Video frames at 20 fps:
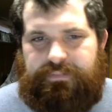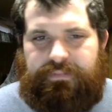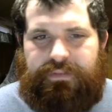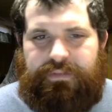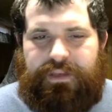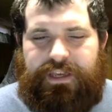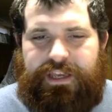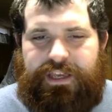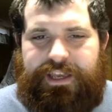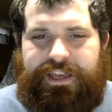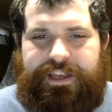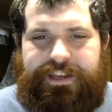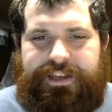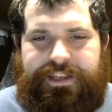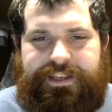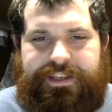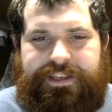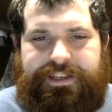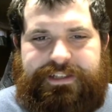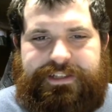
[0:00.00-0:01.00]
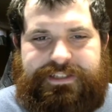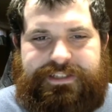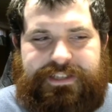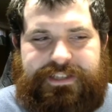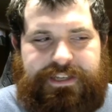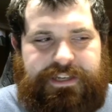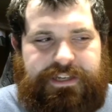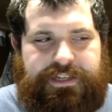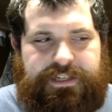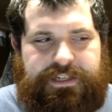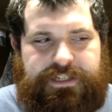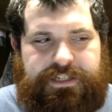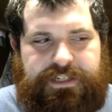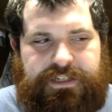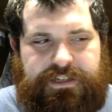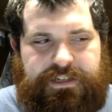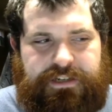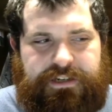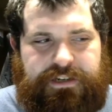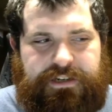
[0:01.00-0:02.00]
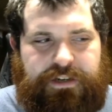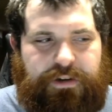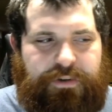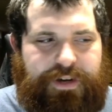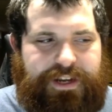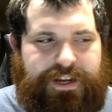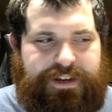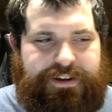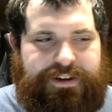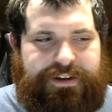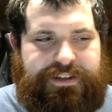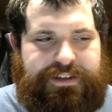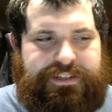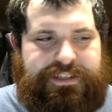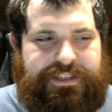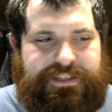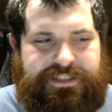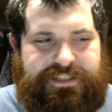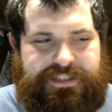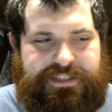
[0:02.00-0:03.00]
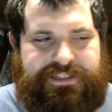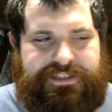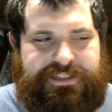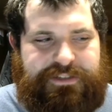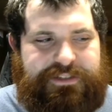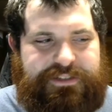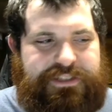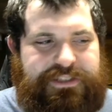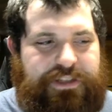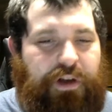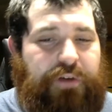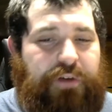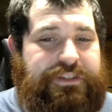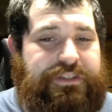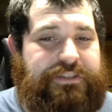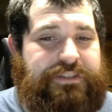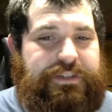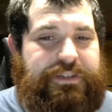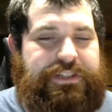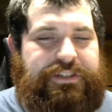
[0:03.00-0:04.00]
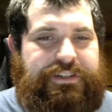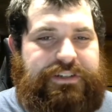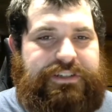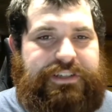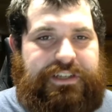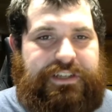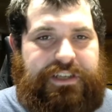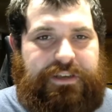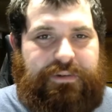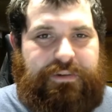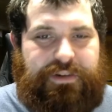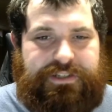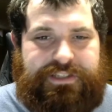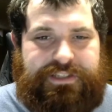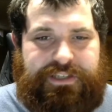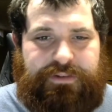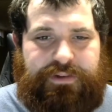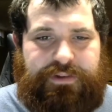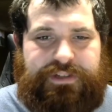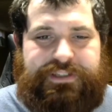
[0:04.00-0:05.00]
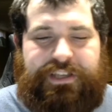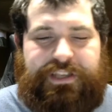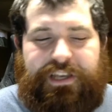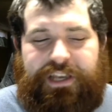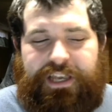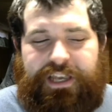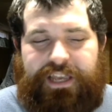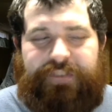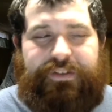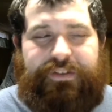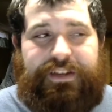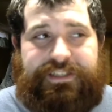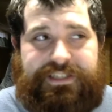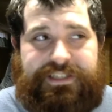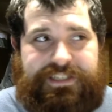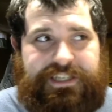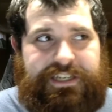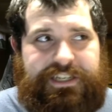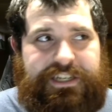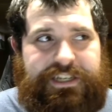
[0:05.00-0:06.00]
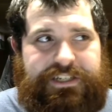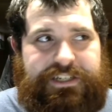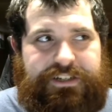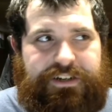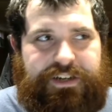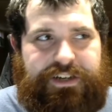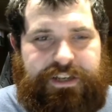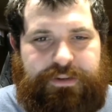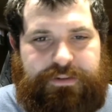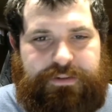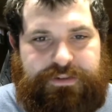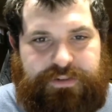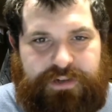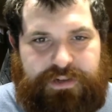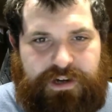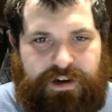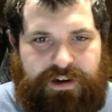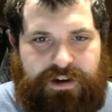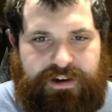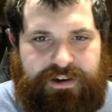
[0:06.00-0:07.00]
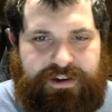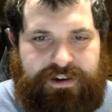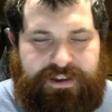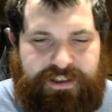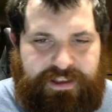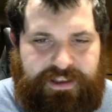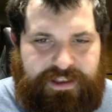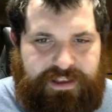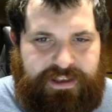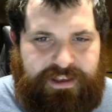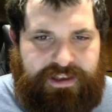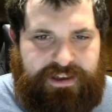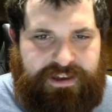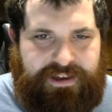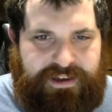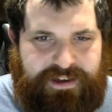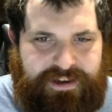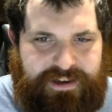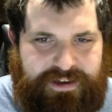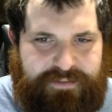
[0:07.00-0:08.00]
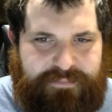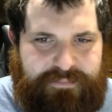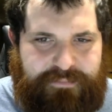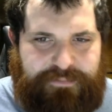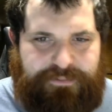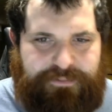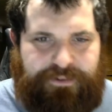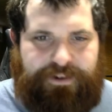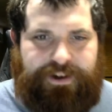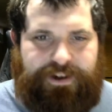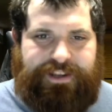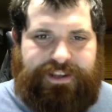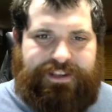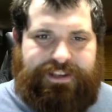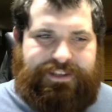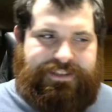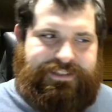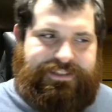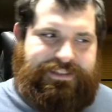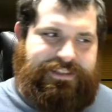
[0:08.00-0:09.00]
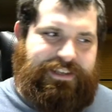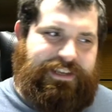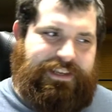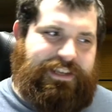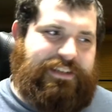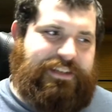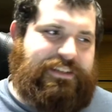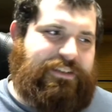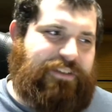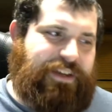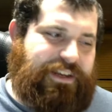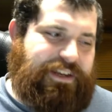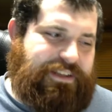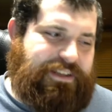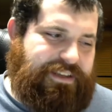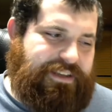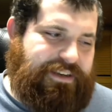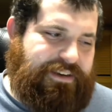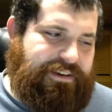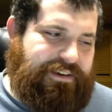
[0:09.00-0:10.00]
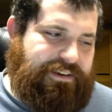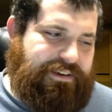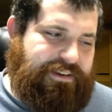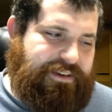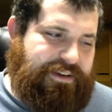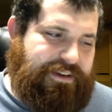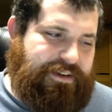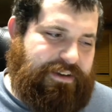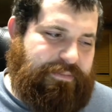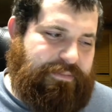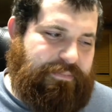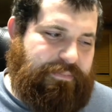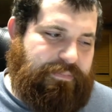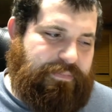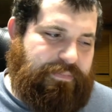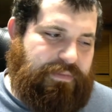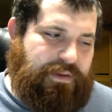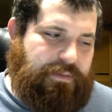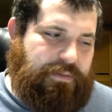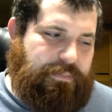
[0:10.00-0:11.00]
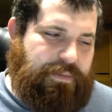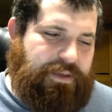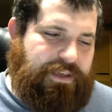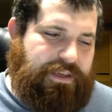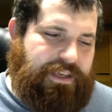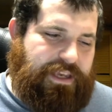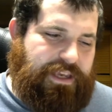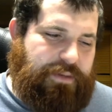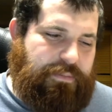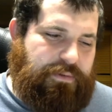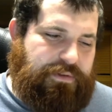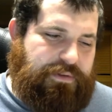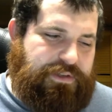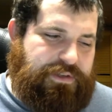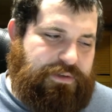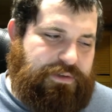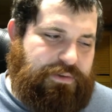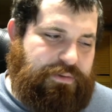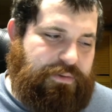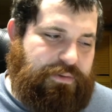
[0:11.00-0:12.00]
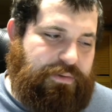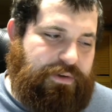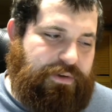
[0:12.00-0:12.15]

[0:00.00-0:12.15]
and he's gonna go around and he still solves his mysteries like he was. He was, even as a teenager, he was regarded for his like intellect and being able to